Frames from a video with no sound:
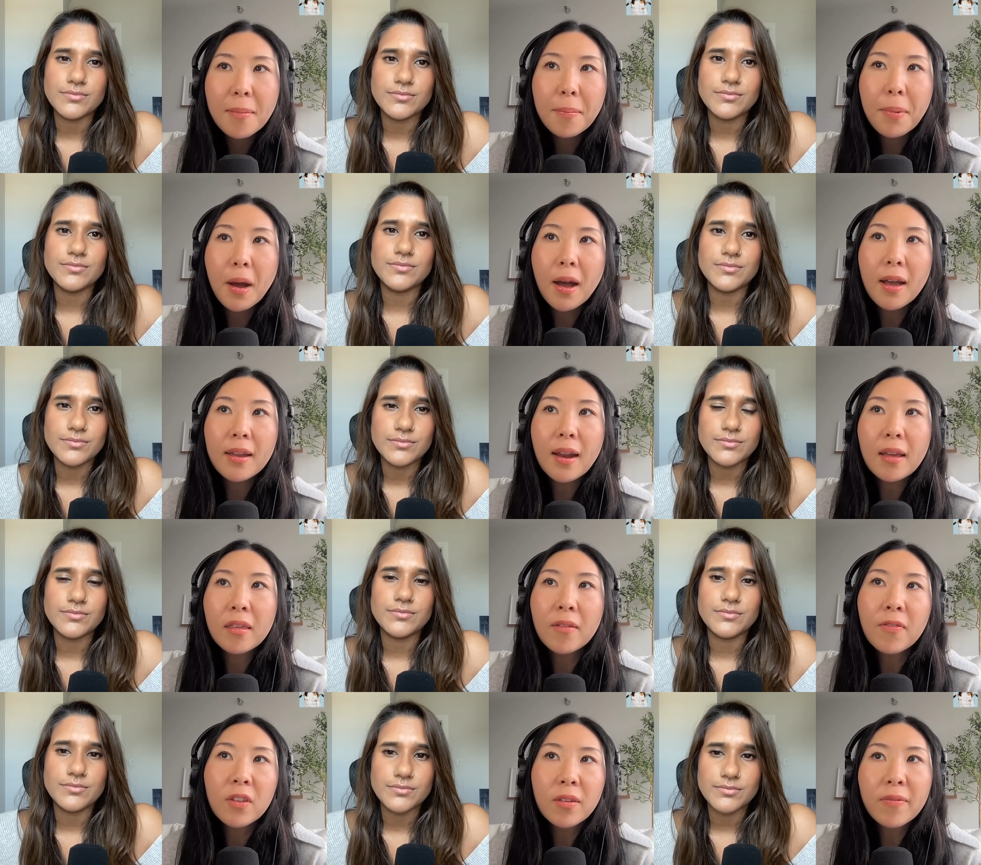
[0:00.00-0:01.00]
Speaker 1: But I
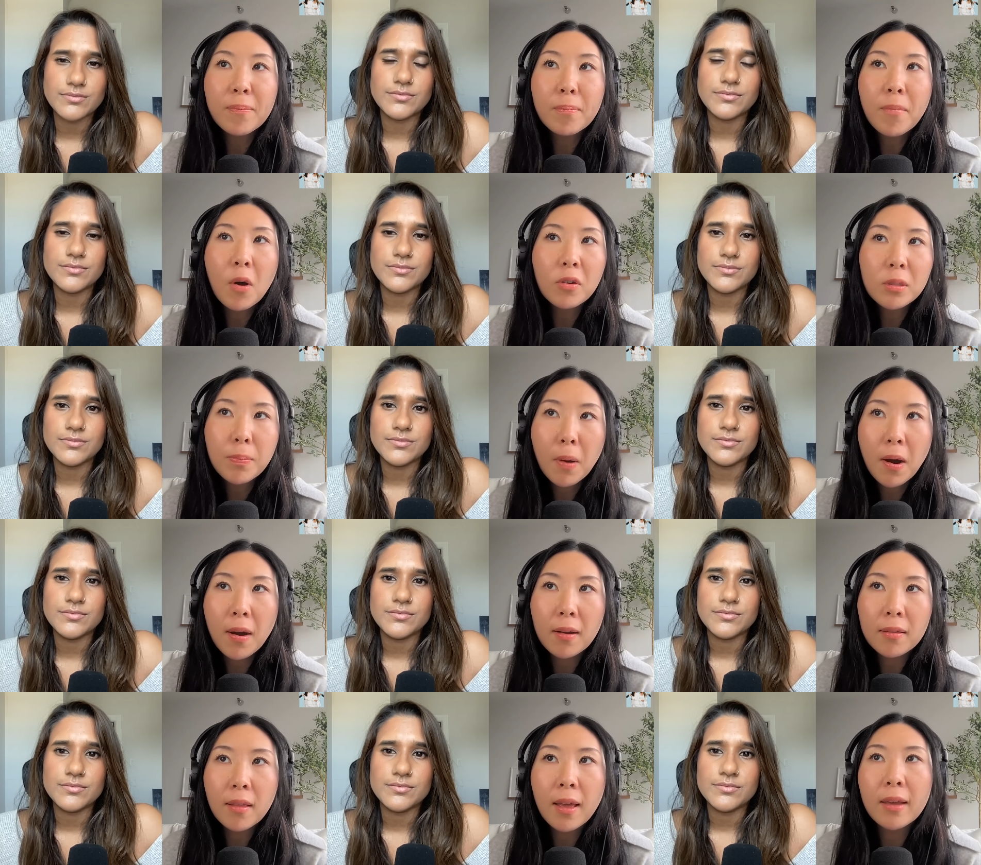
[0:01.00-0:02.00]
think for the most
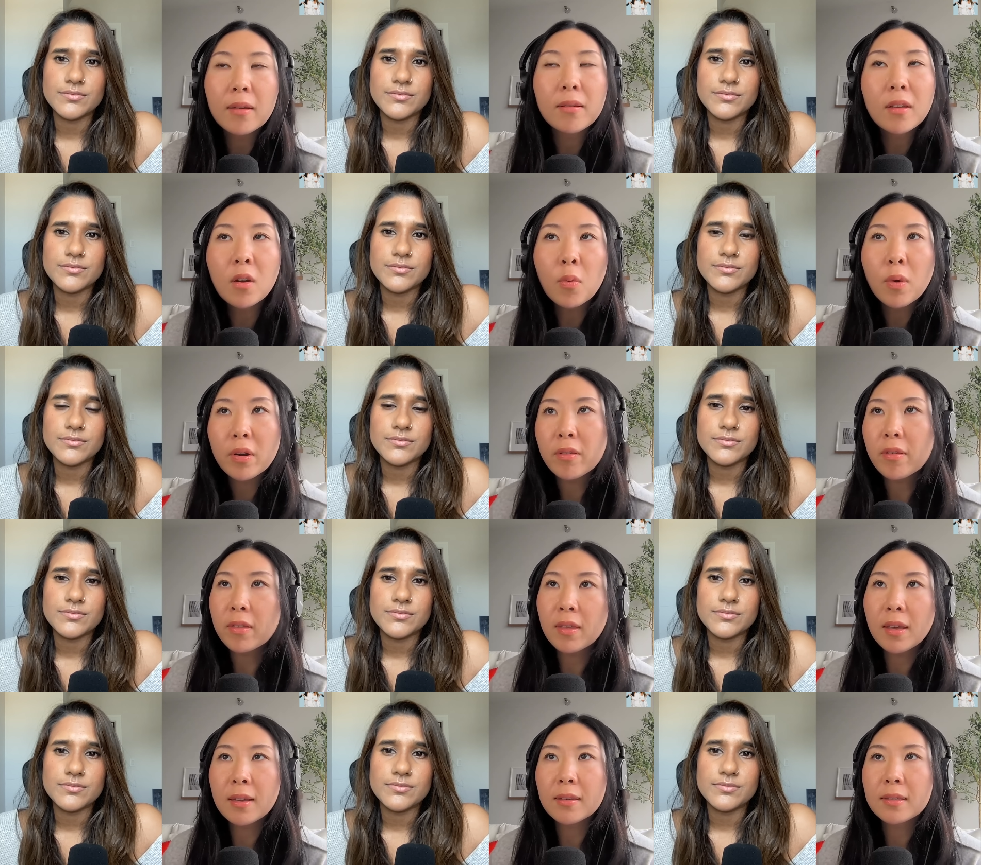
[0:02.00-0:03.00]
part, like, you know, one of the
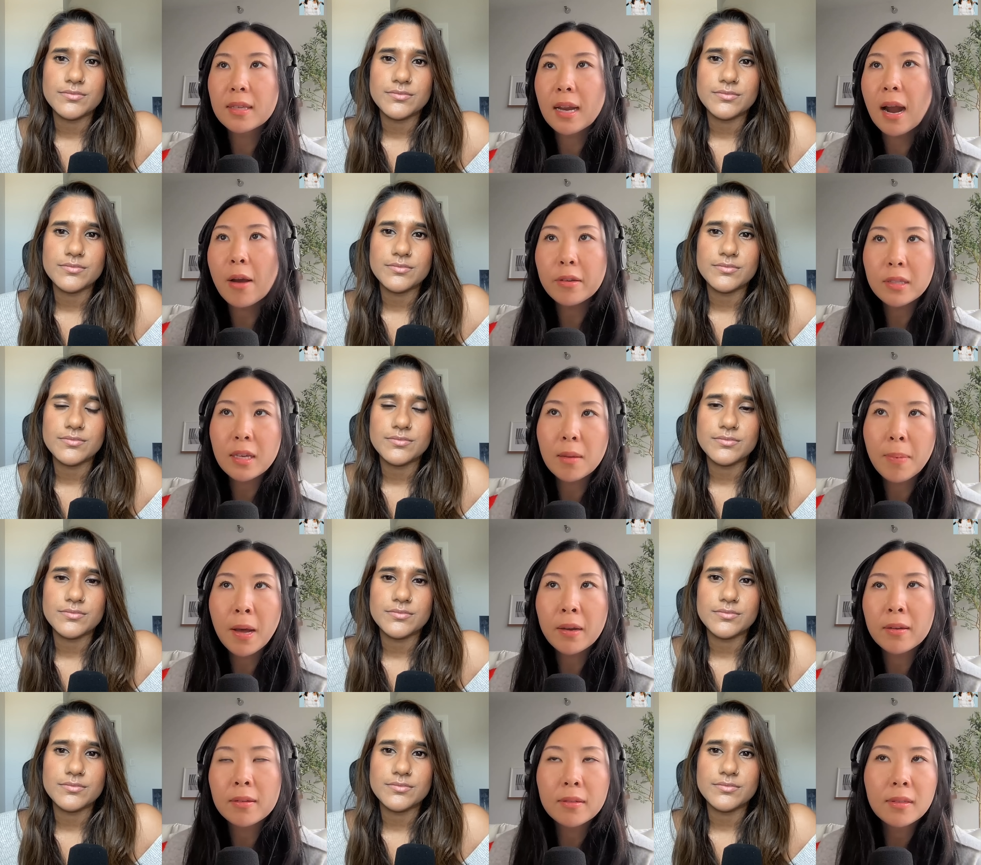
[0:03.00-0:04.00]
things that I always think about
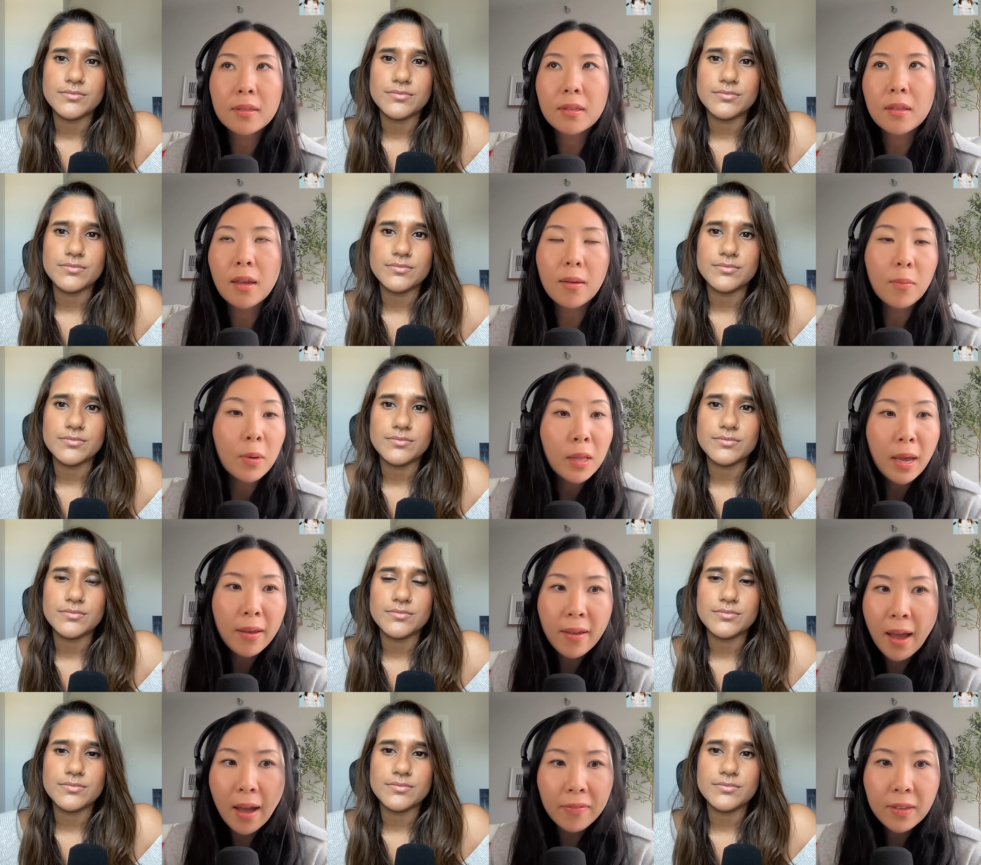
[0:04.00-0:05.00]
is like, will I
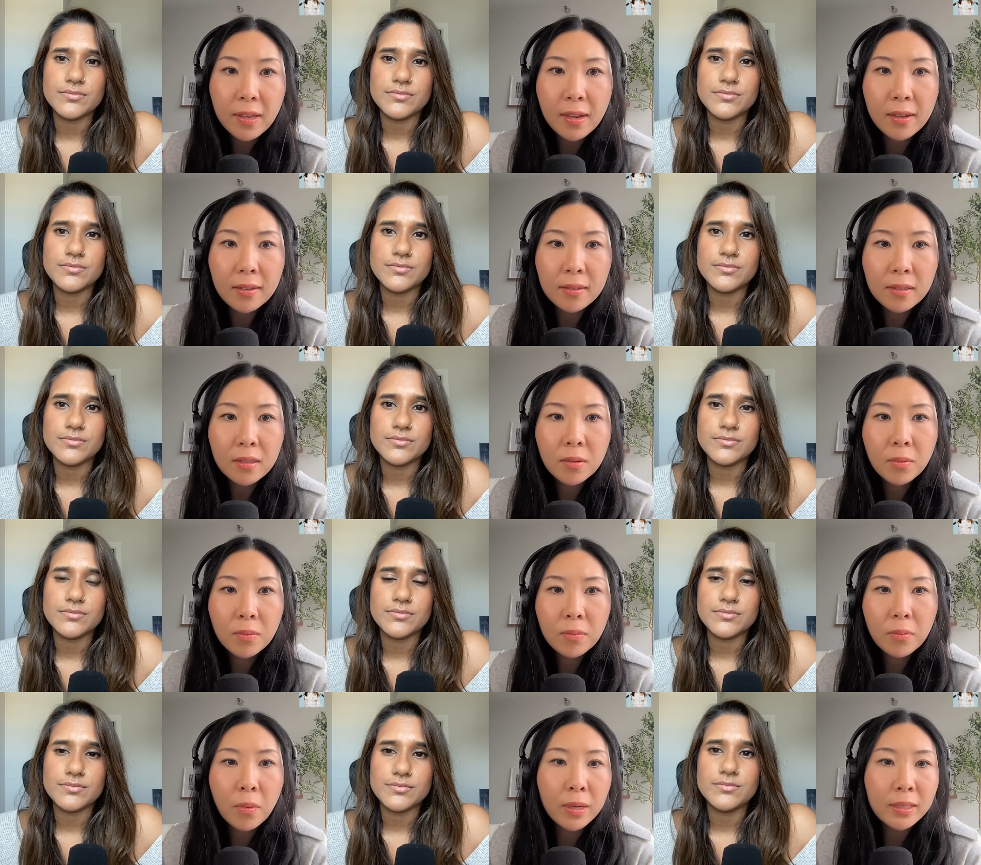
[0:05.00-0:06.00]
have kids
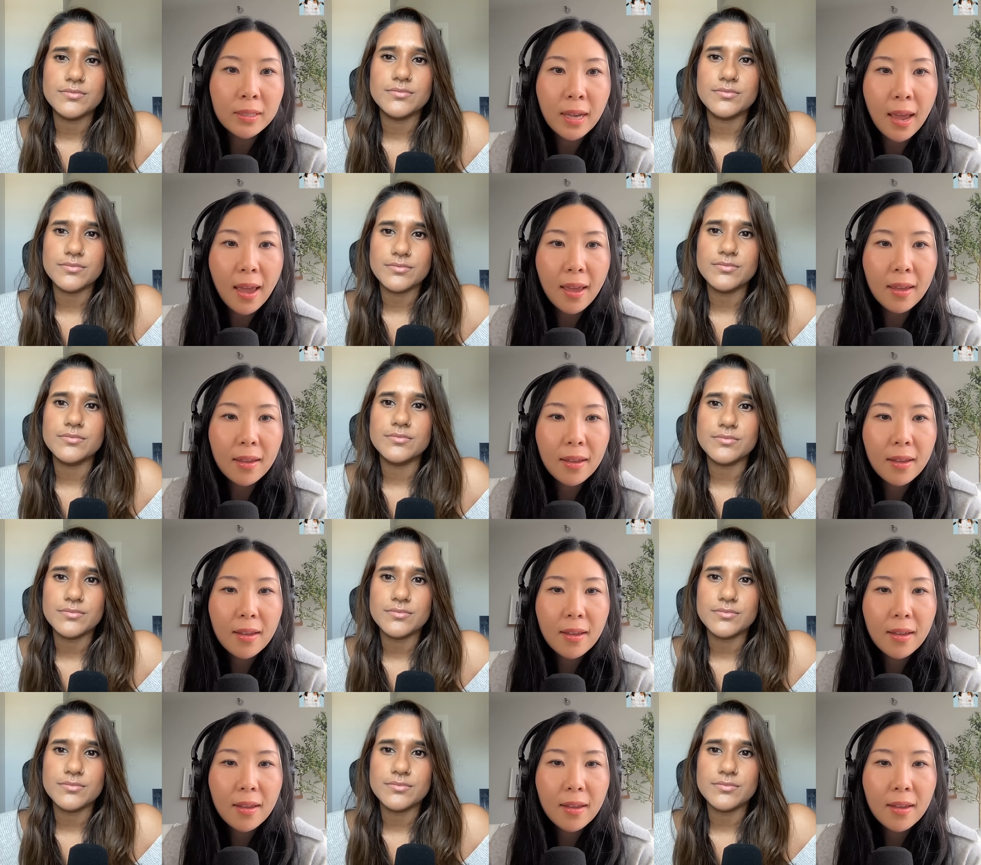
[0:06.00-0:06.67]
one day?